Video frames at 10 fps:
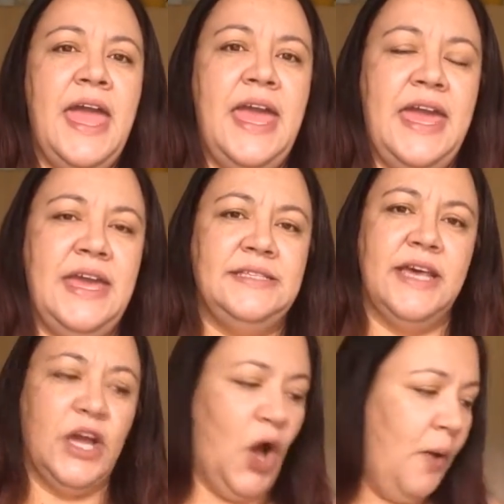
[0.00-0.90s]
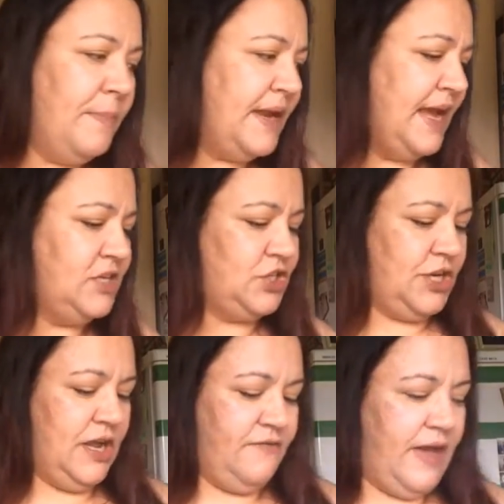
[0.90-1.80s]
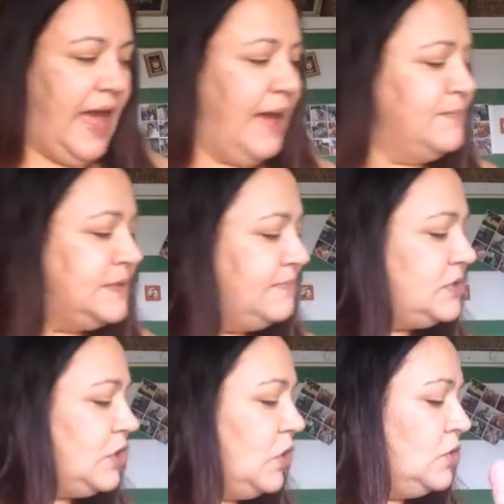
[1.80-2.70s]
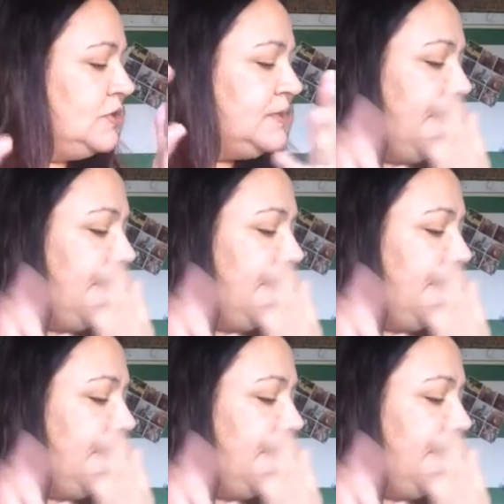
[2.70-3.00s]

is a combination of Epsom salts,